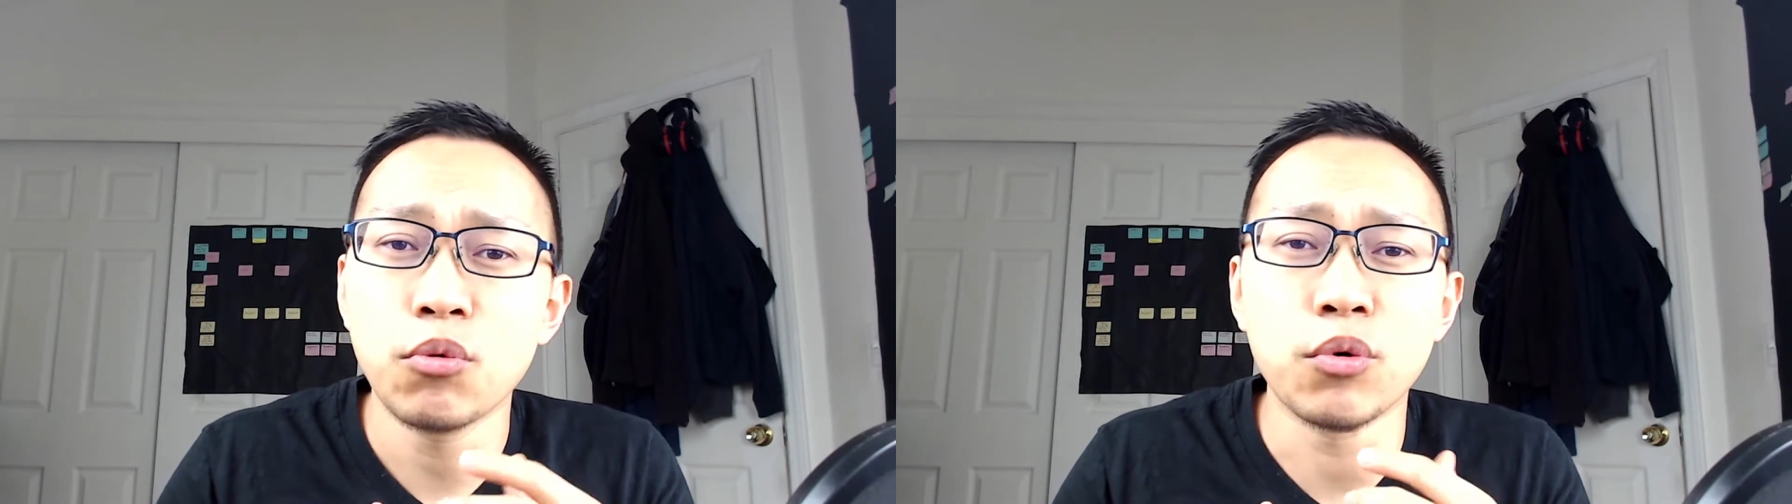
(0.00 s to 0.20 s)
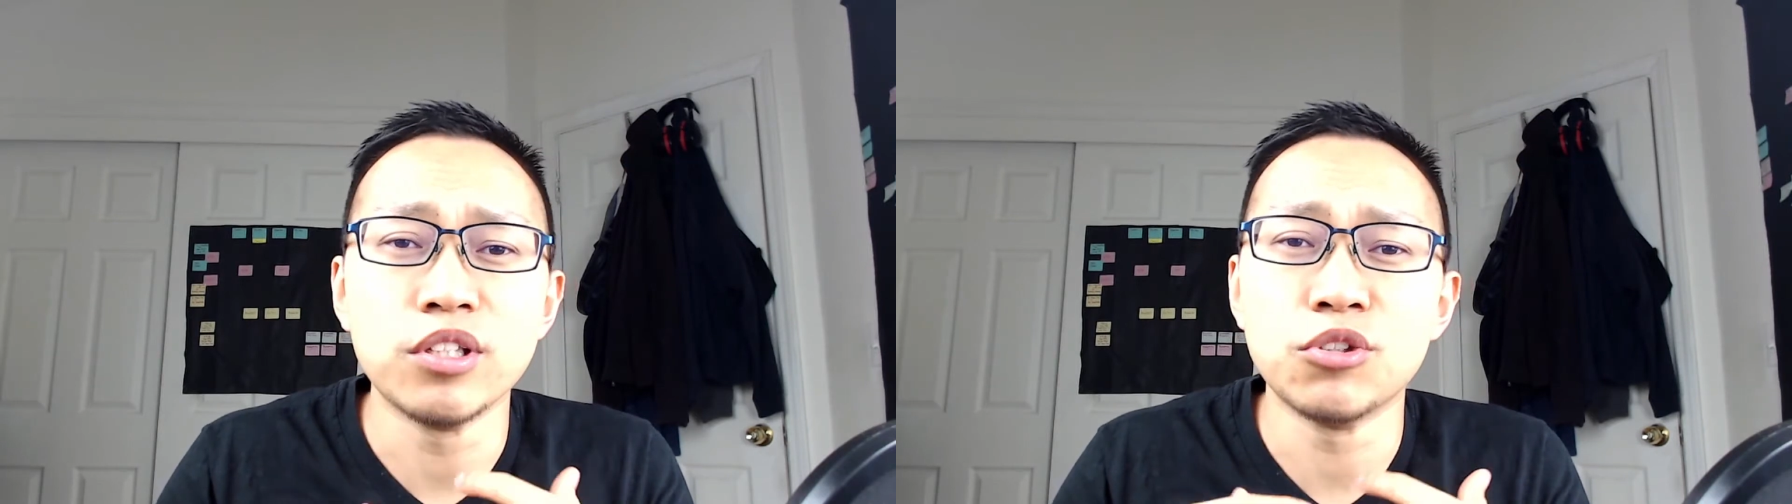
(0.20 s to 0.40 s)

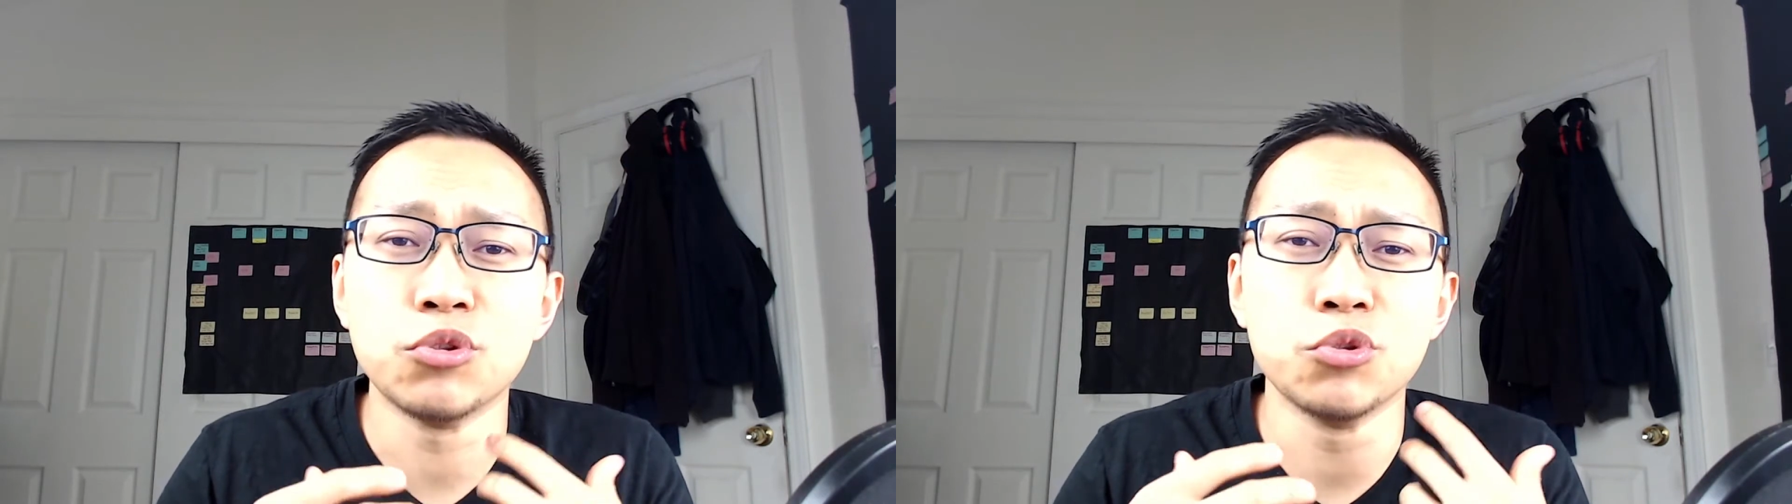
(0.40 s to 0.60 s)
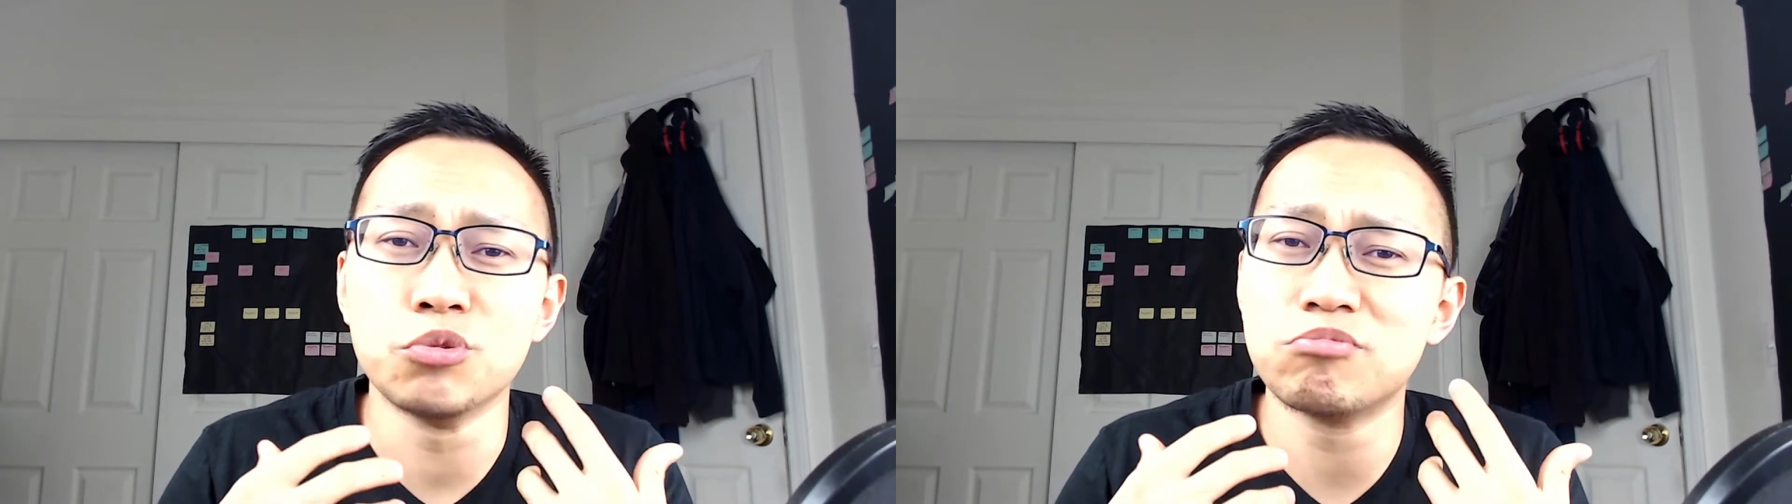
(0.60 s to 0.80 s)
when
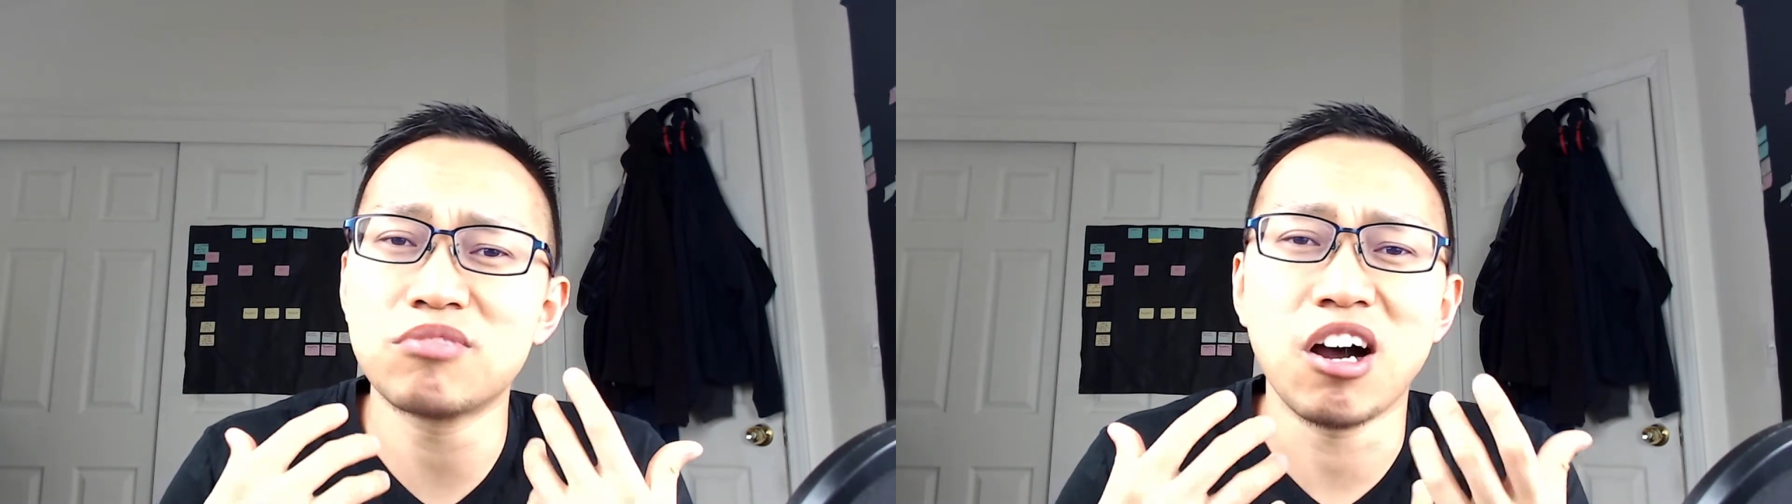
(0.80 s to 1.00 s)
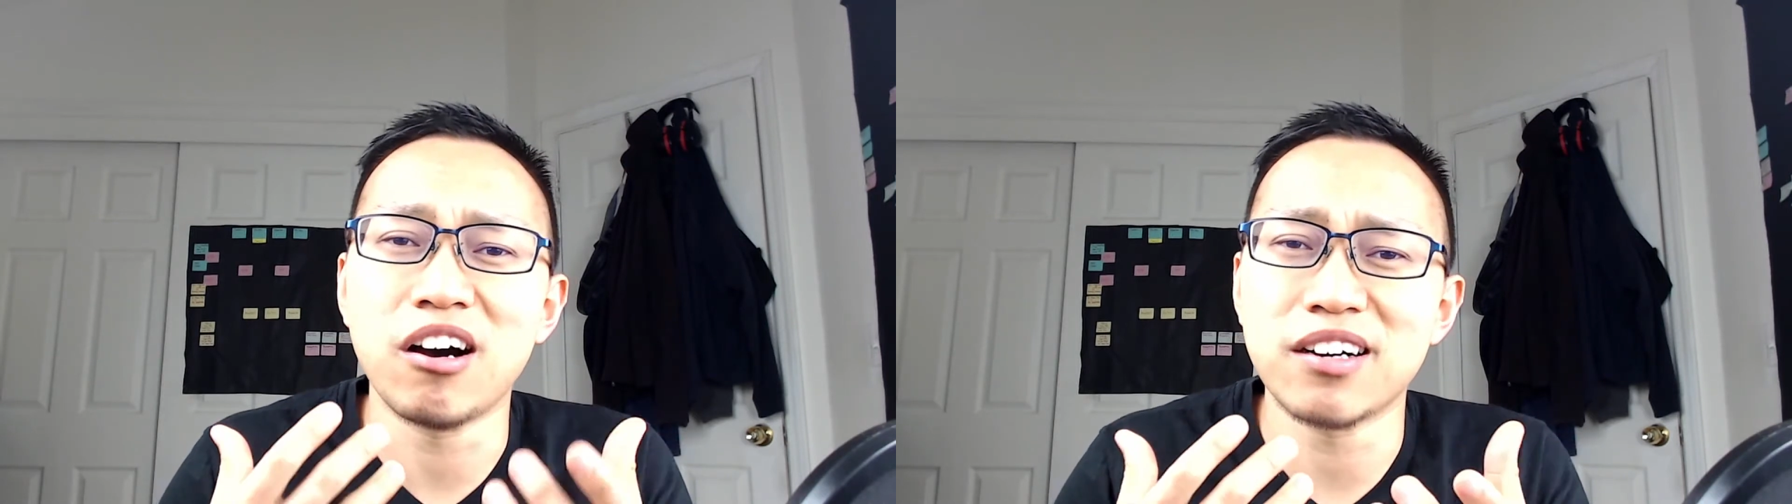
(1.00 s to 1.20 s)
you
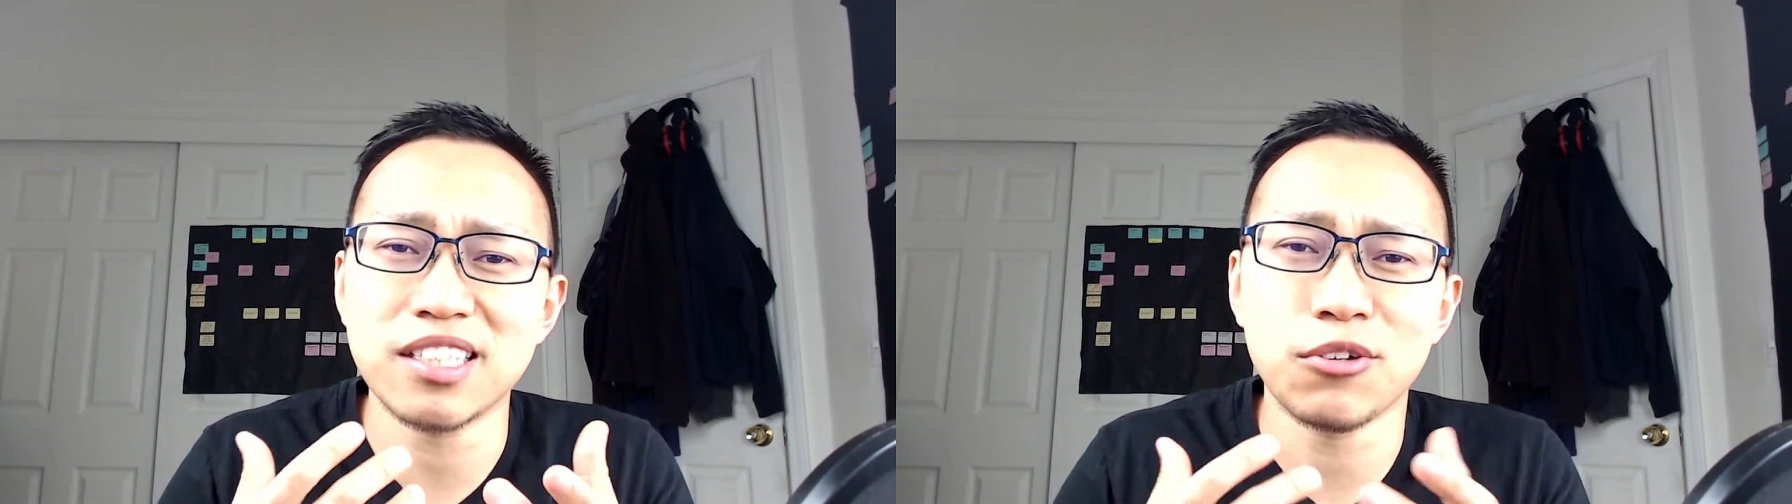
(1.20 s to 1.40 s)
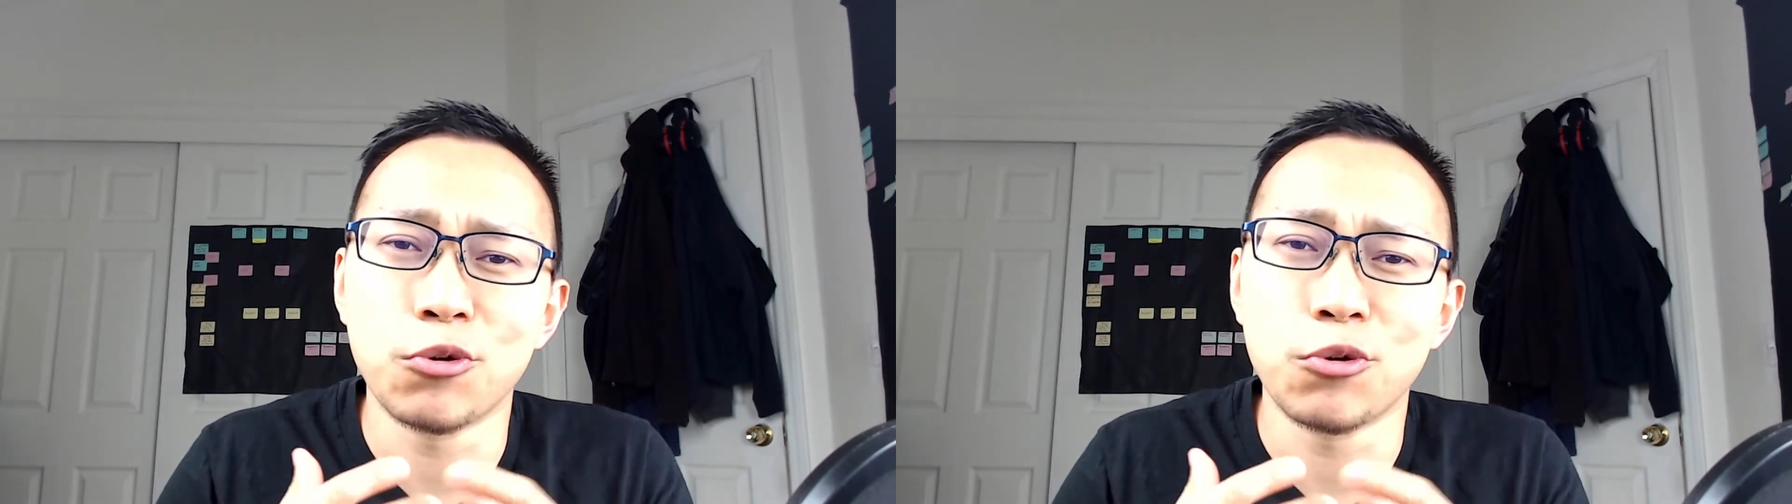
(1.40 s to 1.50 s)
talk